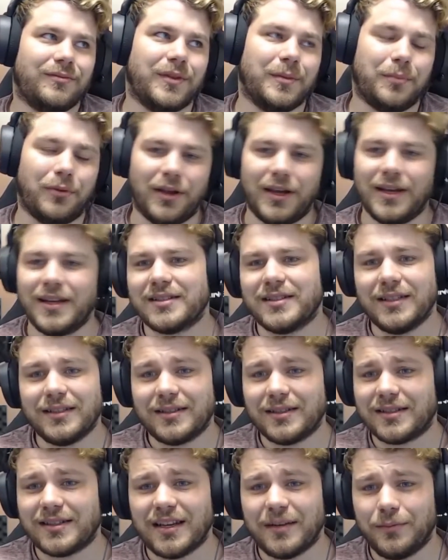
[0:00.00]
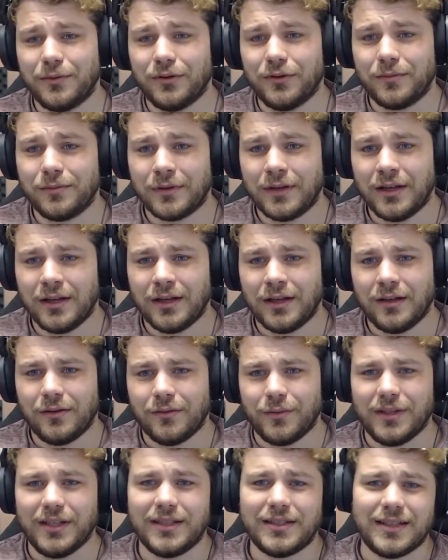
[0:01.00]
the players need to step up.
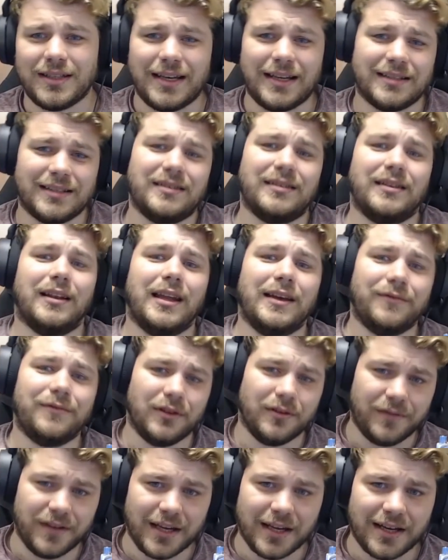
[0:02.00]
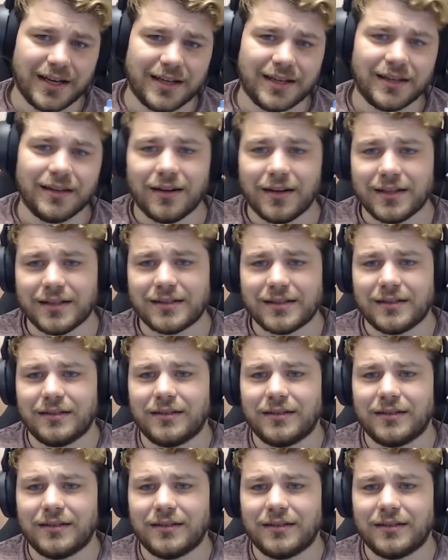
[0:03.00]
We need to get to the level of the NA guys.